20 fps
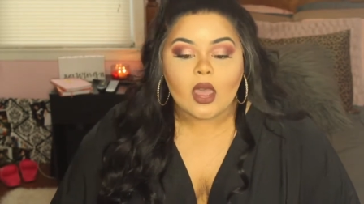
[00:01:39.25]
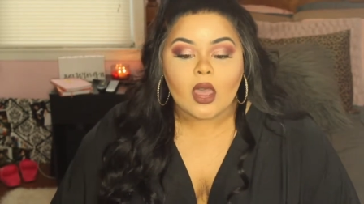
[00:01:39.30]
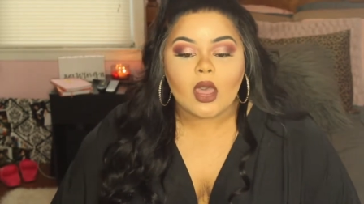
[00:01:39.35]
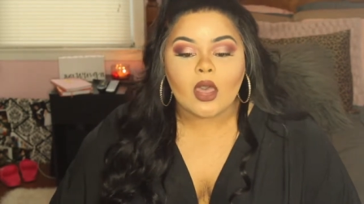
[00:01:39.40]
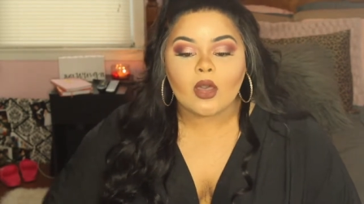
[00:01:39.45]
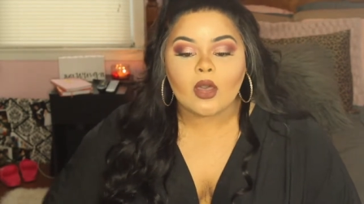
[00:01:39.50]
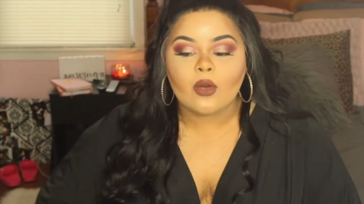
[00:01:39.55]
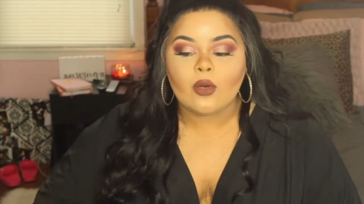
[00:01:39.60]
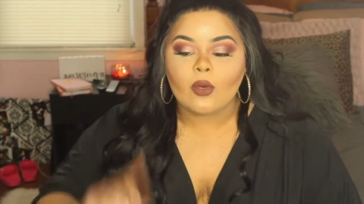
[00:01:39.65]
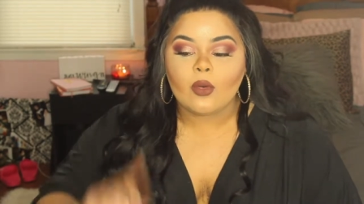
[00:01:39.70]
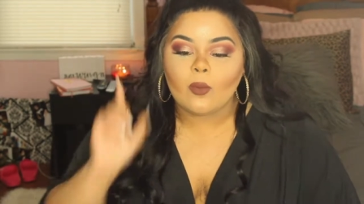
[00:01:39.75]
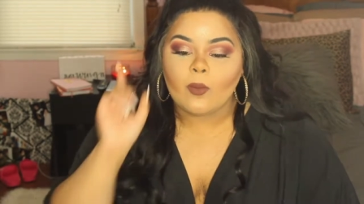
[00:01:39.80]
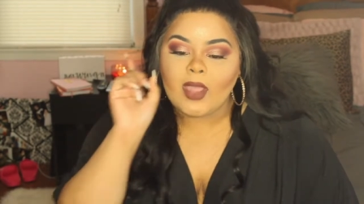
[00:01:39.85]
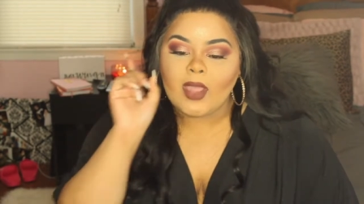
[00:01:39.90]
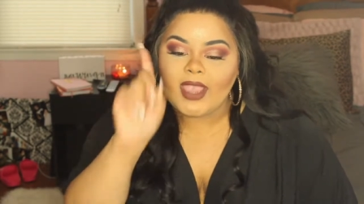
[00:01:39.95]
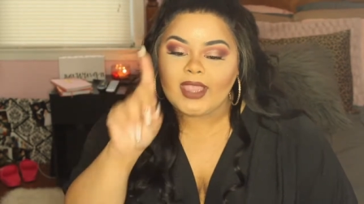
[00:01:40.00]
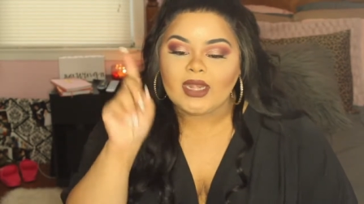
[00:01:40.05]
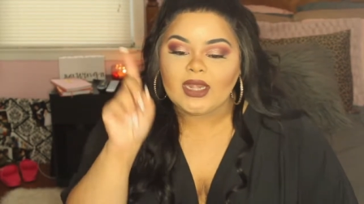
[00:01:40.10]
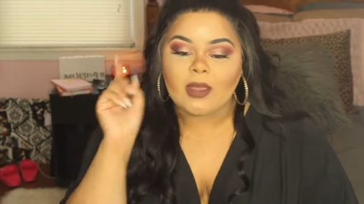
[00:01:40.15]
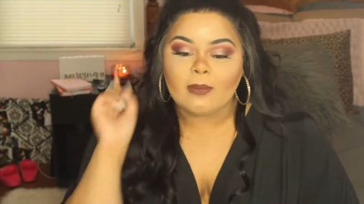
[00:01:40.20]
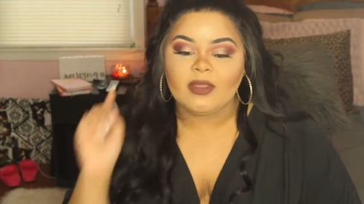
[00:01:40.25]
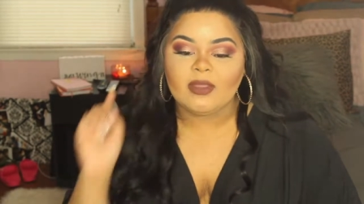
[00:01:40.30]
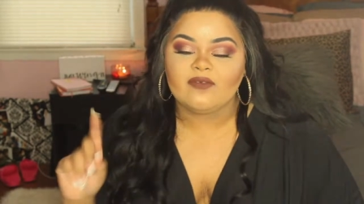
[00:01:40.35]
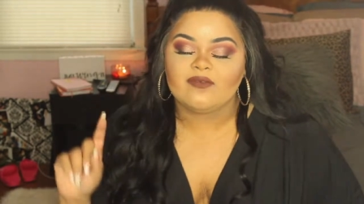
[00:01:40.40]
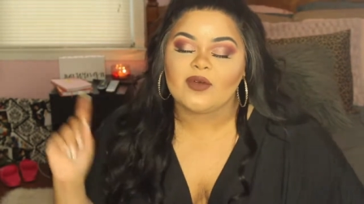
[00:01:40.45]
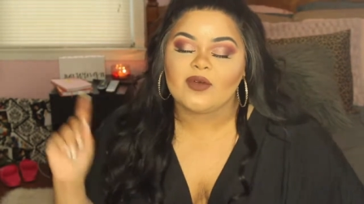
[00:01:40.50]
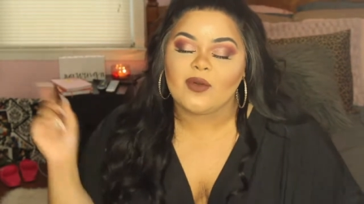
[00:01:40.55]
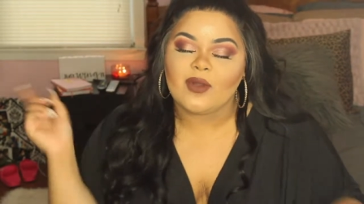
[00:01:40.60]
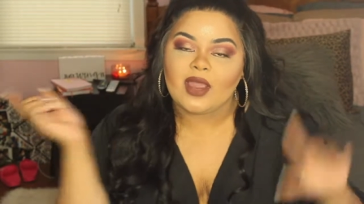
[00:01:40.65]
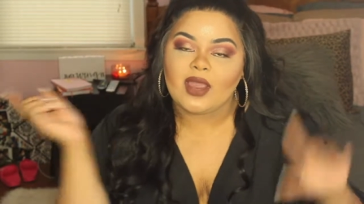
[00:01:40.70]
Oh wait,
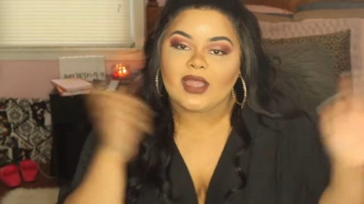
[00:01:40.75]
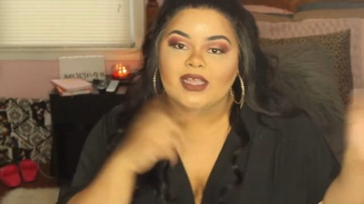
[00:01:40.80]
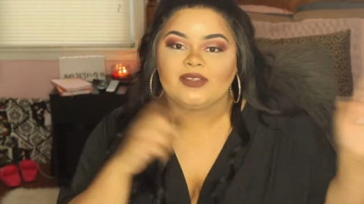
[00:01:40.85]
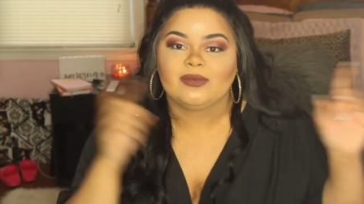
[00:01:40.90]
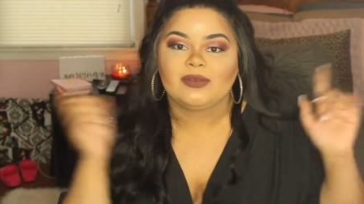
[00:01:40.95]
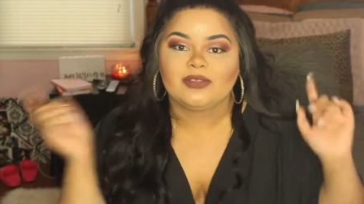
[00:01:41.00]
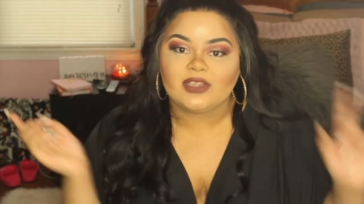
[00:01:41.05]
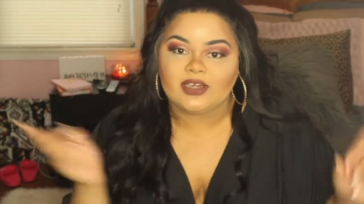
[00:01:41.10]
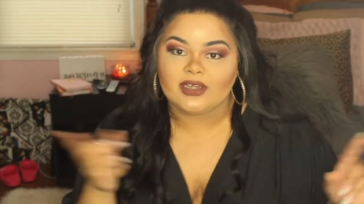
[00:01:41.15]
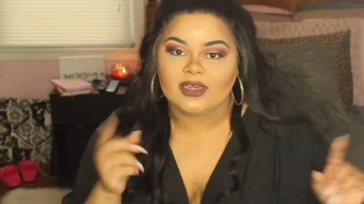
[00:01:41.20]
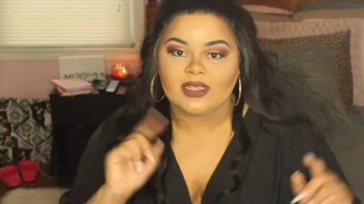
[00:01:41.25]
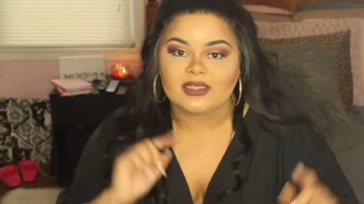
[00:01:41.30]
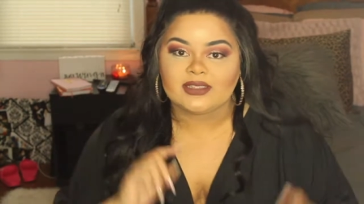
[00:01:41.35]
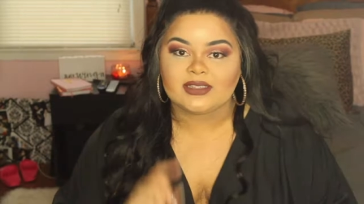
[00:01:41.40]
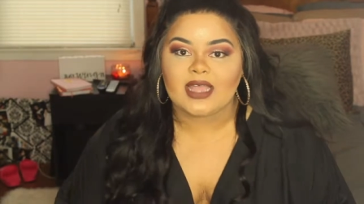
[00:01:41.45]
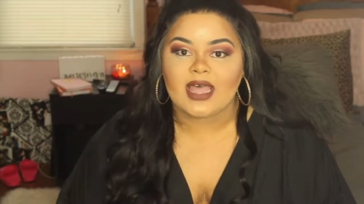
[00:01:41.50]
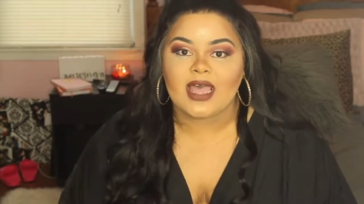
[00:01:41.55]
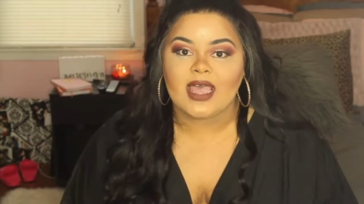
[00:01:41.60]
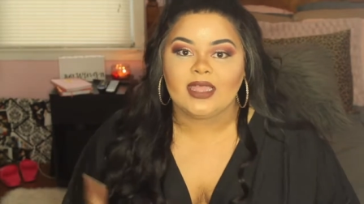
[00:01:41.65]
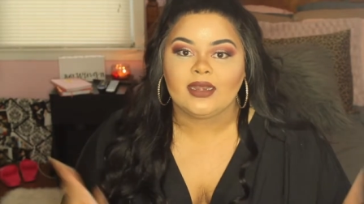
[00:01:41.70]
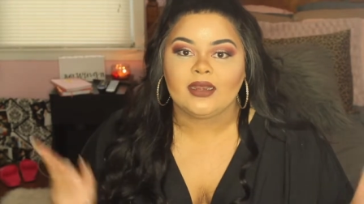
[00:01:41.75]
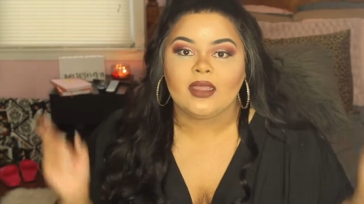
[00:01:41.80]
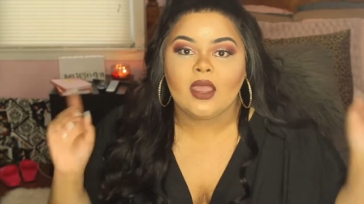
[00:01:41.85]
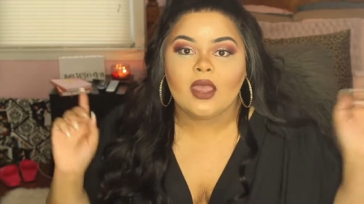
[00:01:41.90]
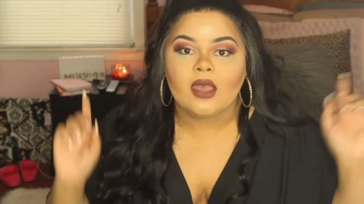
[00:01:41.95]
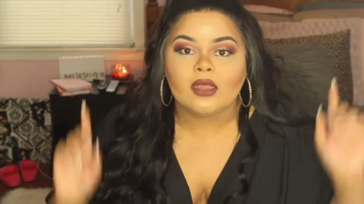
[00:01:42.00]
before I switch to the next slide,